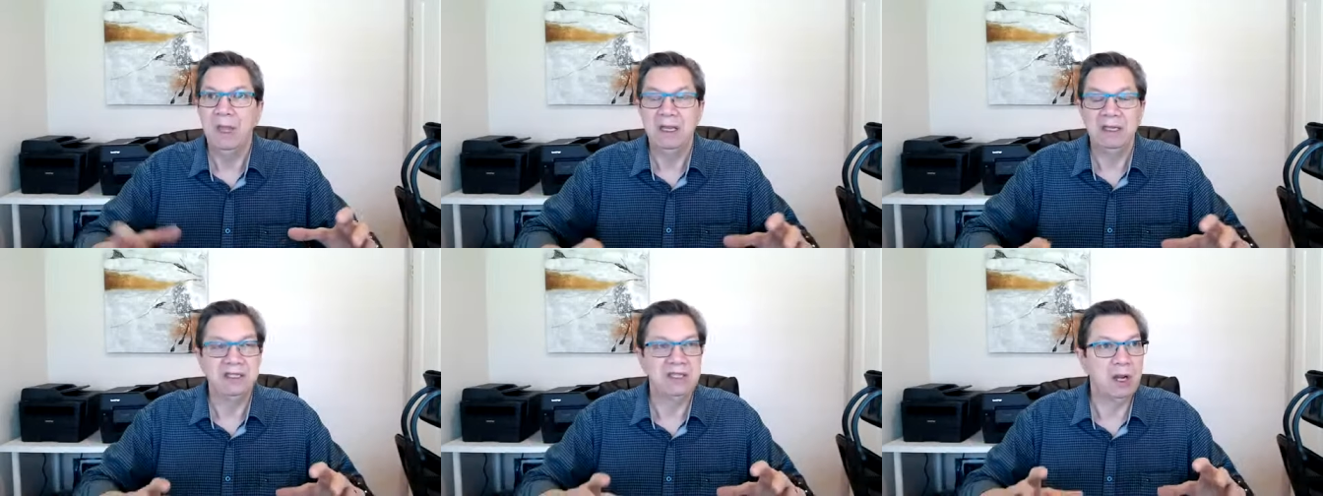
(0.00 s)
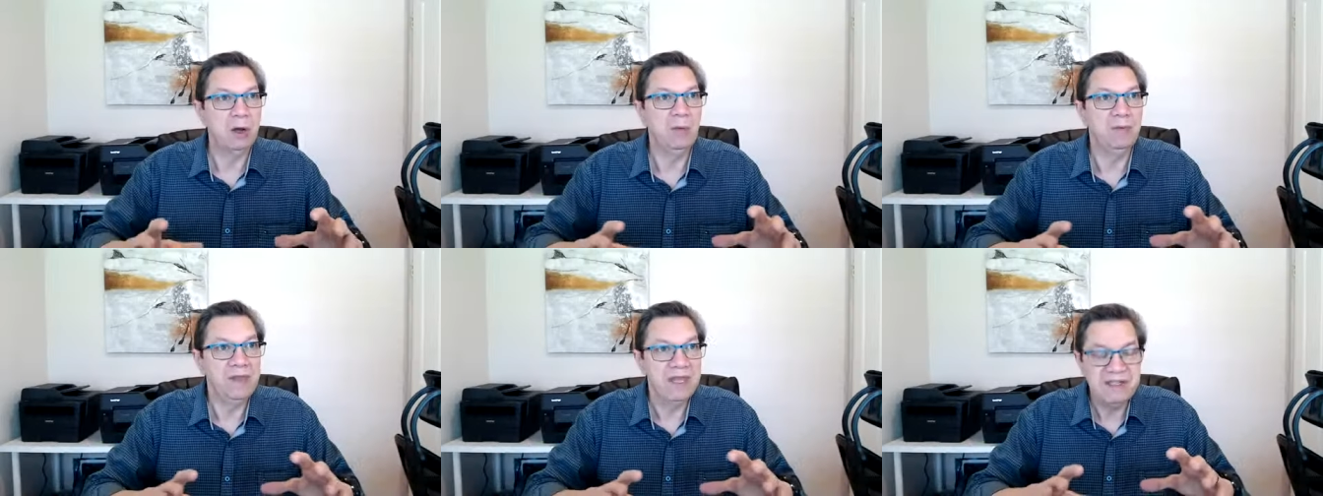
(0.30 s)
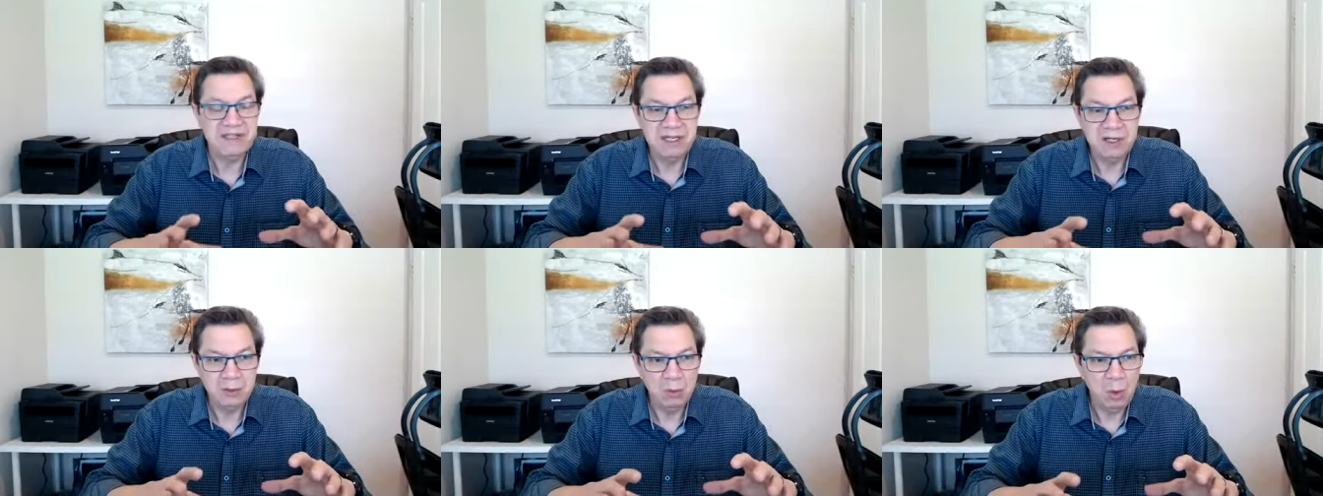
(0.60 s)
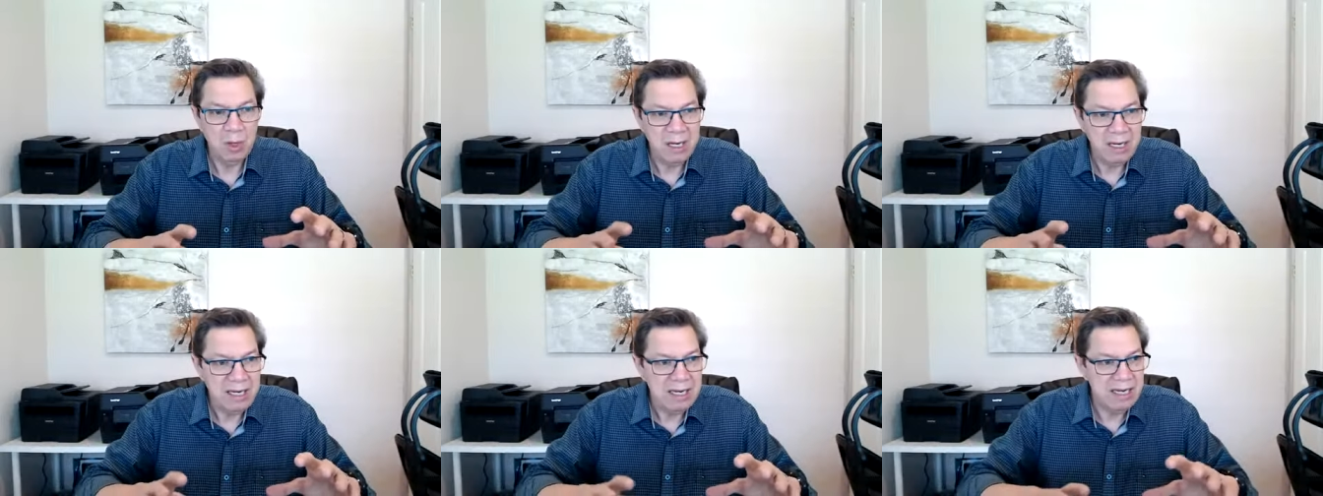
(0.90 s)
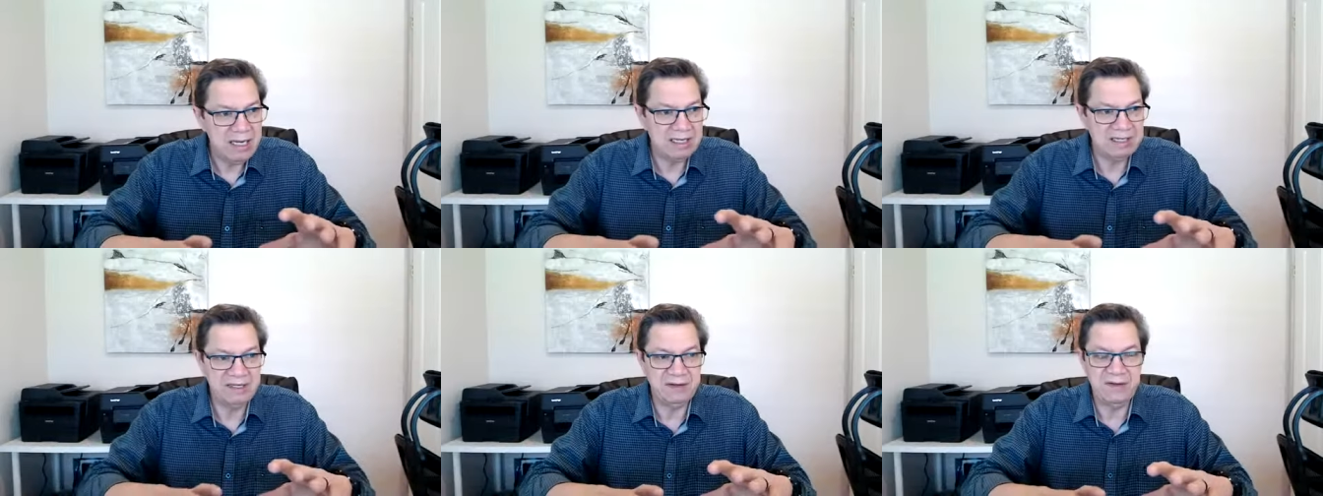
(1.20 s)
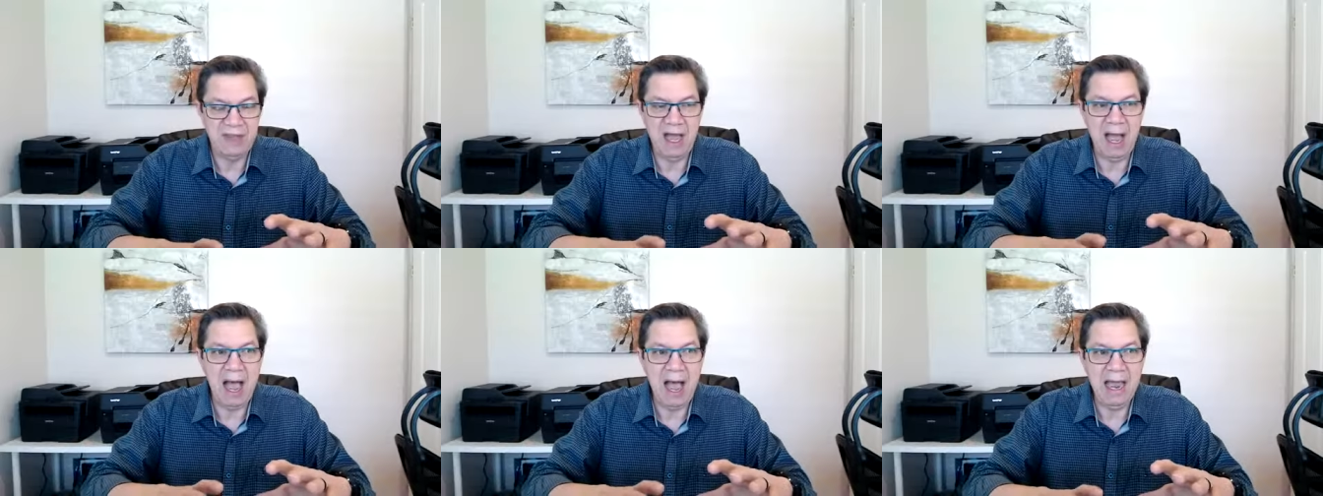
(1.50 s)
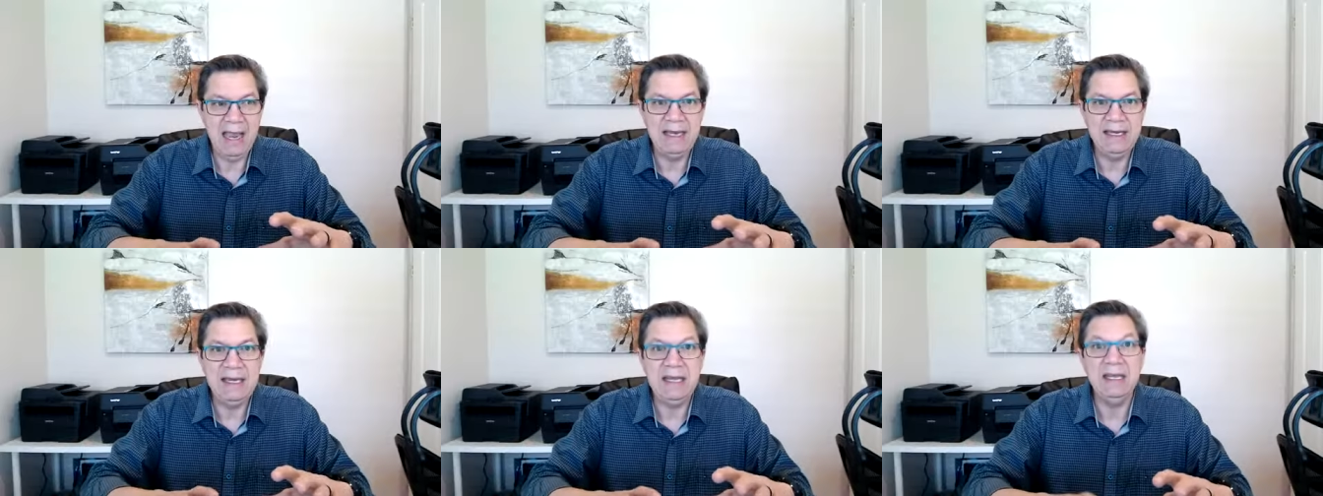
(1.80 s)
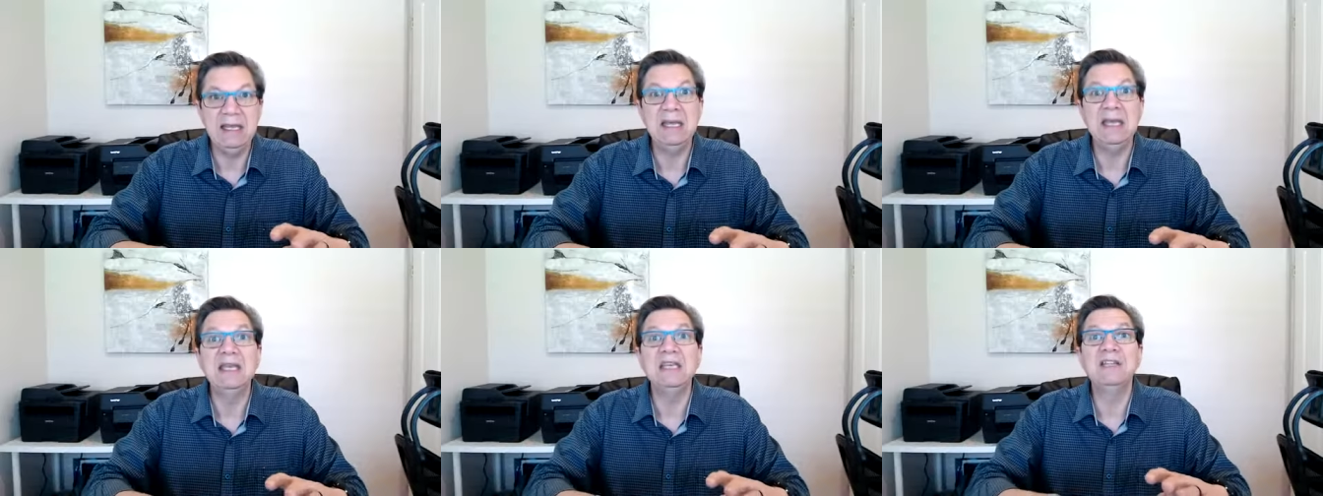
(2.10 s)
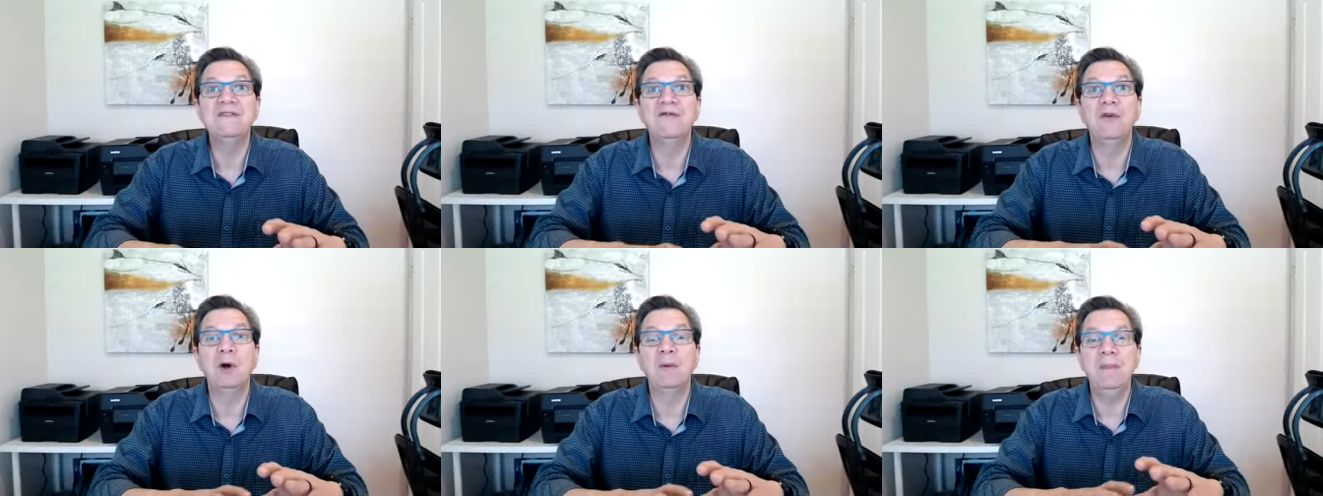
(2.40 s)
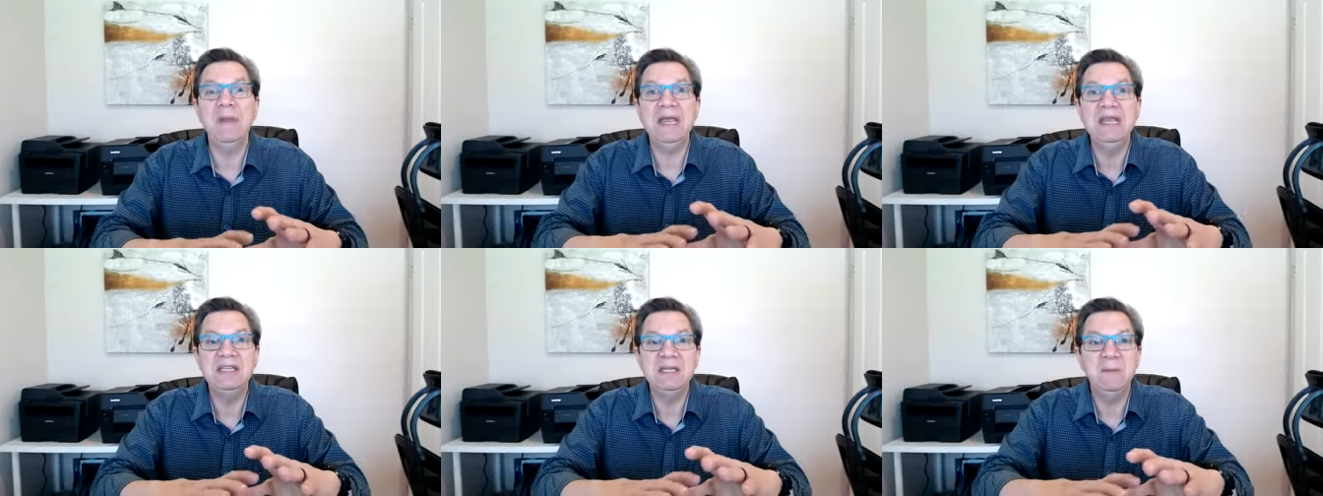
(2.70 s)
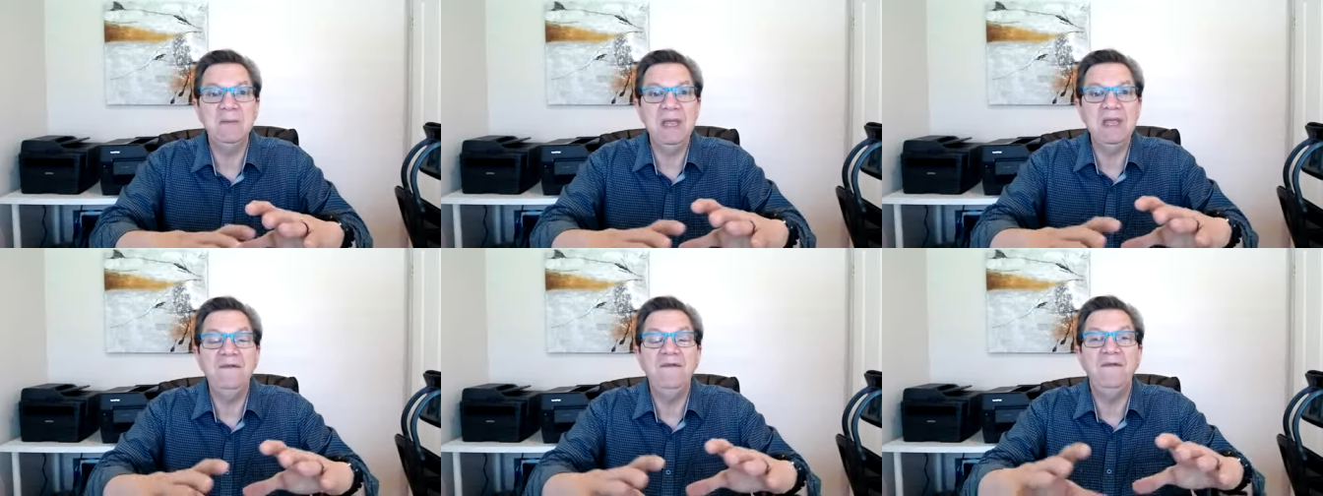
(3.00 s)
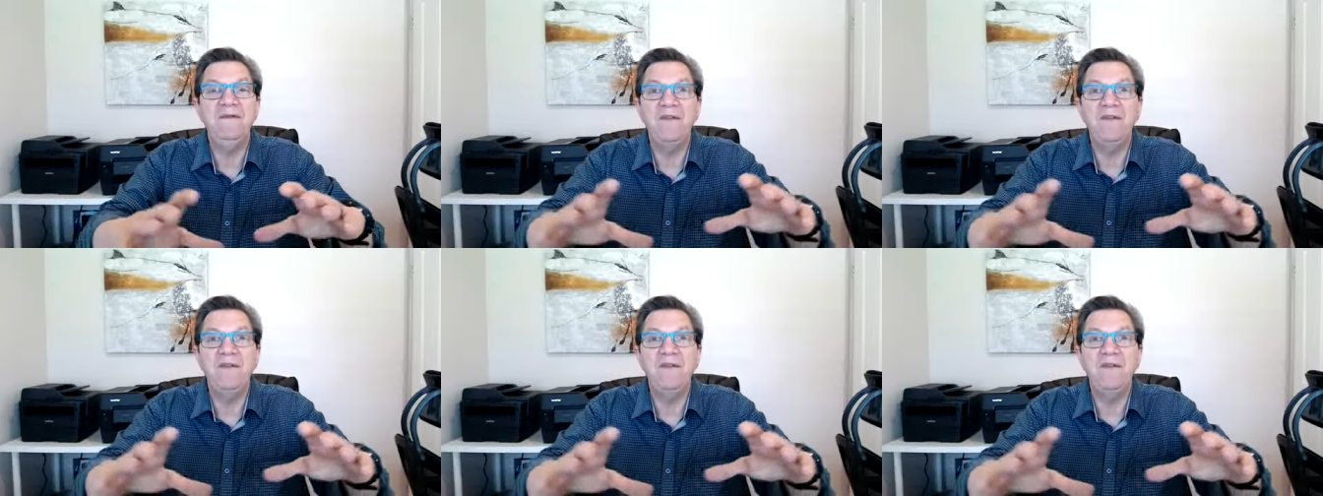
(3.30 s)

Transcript: So, this is what it is. The idea is for me to be